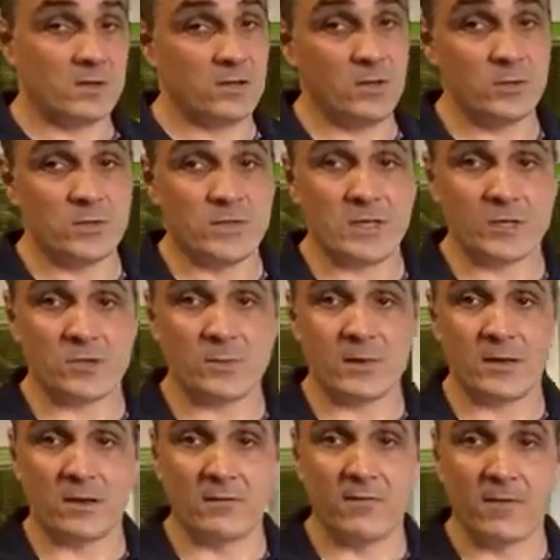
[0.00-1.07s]
hugely
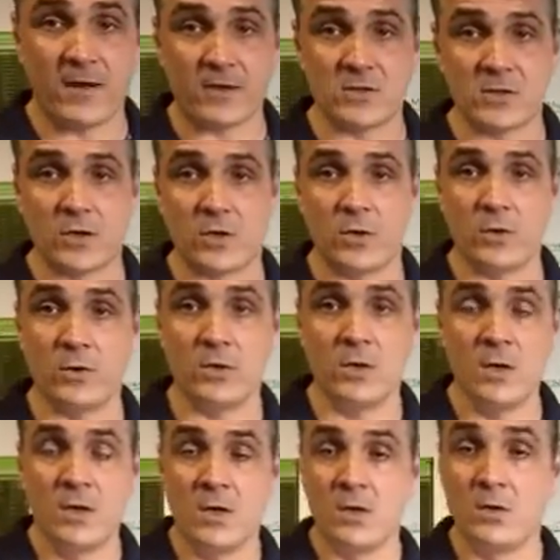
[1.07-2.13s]
detrimental effect on
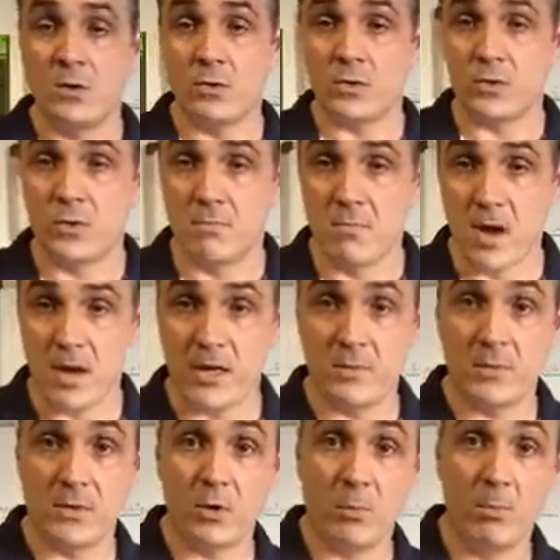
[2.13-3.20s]
not just your
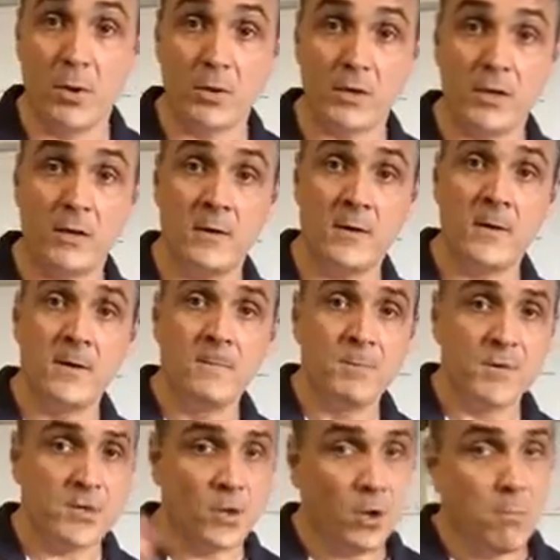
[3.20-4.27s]
mind, but your body.
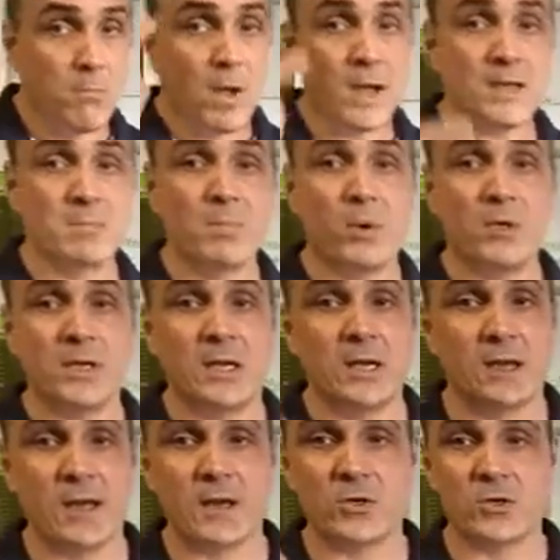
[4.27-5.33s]
This whole mind-body
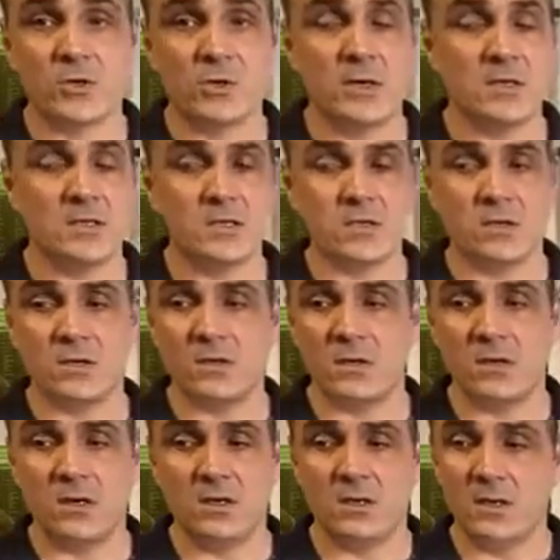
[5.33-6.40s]
connection is
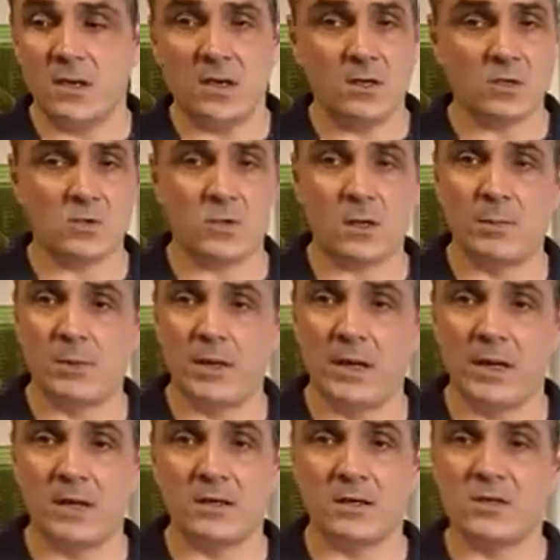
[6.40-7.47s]
inextricably
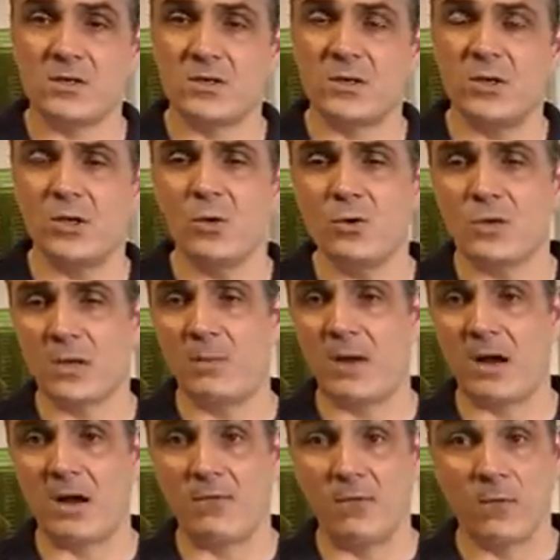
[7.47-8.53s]
linked. It's hugely
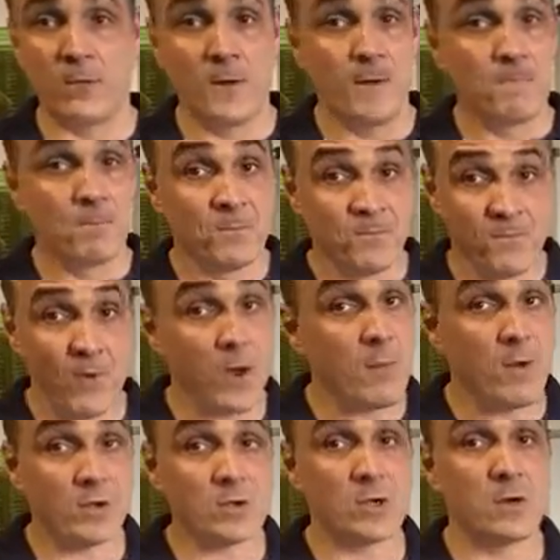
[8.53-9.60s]
powerful, very
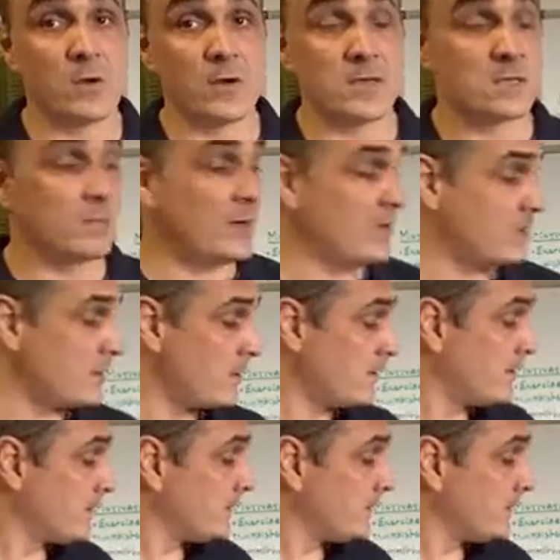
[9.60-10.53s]
much underestimated.